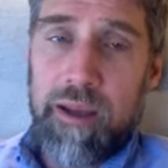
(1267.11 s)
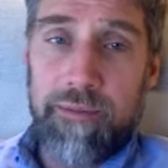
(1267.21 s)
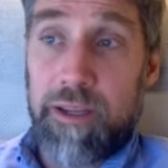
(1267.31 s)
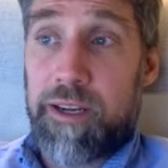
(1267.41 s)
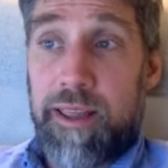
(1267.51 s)

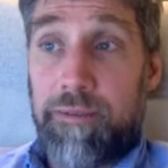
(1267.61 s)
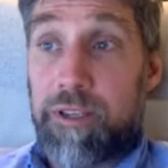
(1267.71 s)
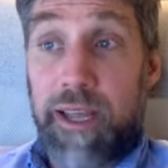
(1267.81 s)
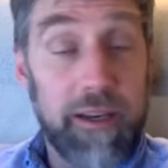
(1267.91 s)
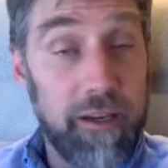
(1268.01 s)
Firstly, you have to
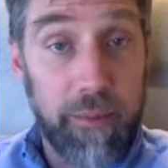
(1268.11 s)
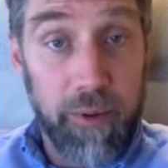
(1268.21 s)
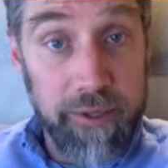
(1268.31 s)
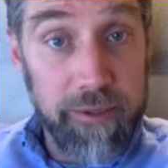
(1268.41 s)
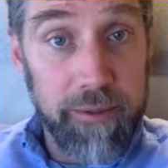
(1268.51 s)
take
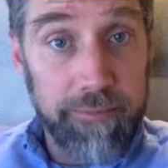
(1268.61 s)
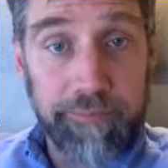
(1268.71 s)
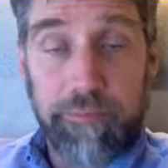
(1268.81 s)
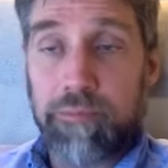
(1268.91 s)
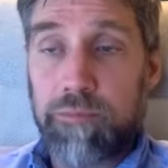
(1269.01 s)
deposits
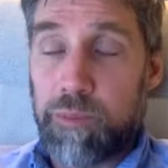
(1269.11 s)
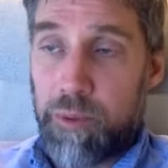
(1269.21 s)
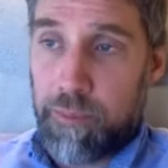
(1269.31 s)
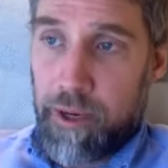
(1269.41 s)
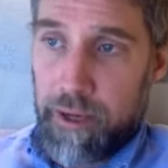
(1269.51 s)
and
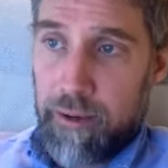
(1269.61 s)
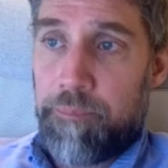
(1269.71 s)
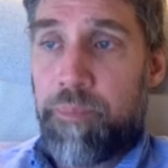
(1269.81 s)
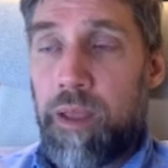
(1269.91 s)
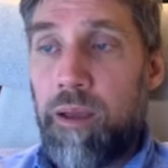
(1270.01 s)
put money
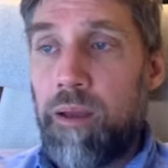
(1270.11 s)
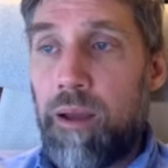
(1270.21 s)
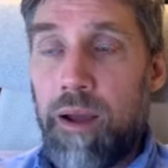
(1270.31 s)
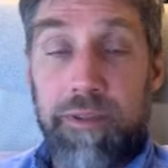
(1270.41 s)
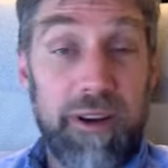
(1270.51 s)
in.
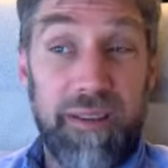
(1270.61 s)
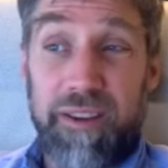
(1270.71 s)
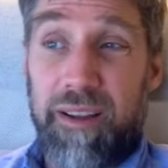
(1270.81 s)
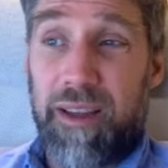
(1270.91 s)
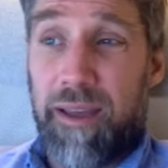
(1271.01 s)
Then you have
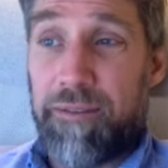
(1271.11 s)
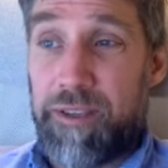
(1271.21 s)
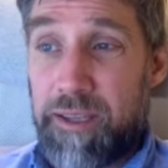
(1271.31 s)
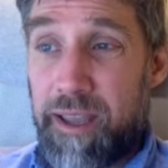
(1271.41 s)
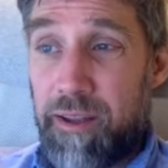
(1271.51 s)
to have
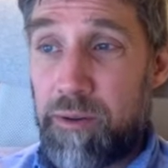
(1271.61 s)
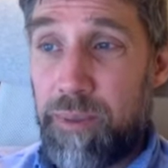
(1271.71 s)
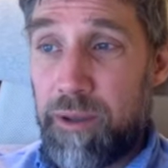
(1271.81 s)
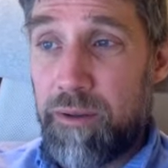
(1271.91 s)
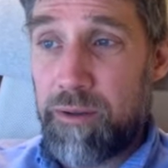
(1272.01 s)
discount
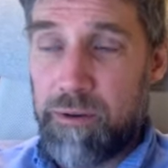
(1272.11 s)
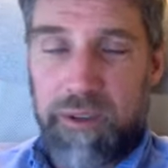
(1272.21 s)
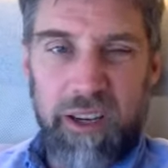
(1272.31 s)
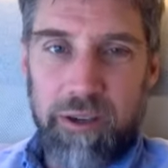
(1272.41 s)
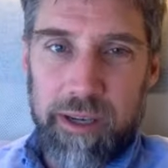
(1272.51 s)
bills, or
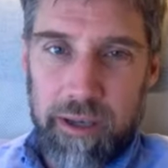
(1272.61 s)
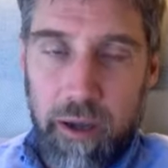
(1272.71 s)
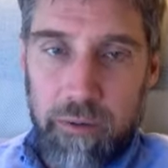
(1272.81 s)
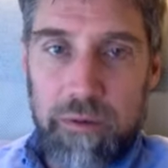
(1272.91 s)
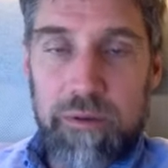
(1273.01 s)
essentially
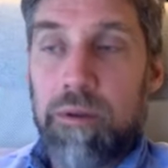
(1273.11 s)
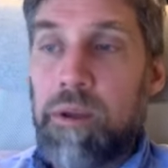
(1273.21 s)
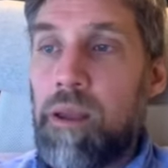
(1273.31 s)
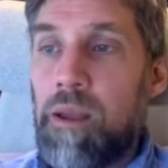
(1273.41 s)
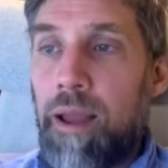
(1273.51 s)
loans,
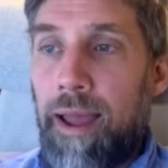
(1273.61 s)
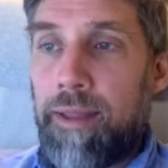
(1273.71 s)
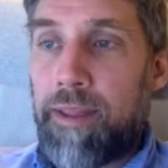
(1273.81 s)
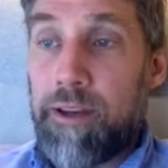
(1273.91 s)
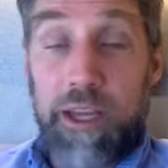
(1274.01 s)

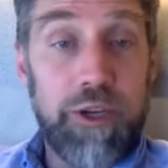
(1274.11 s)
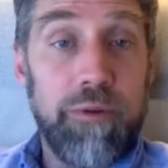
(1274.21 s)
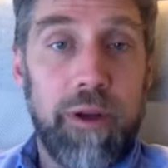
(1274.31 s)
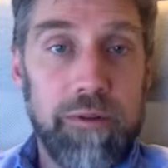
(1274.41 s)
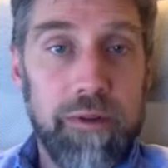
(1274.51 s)
and then issue
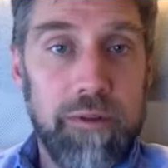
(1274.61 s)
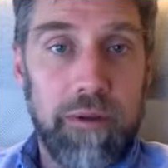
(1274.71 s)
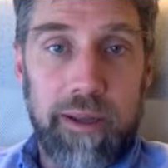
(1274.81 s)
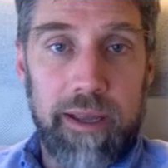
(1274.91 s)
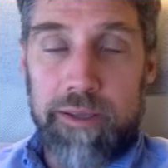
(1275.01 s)
notes,
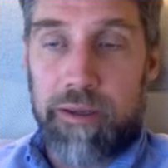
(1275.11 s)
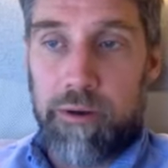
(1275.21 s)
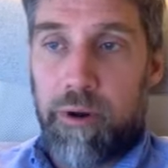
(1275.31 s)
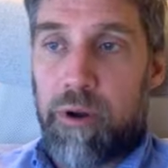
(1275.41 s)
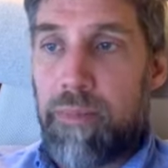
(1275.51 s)
as in
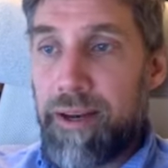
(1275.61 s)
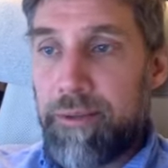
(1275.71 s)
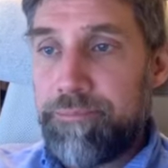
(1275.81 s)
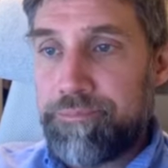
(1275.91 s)
your own money.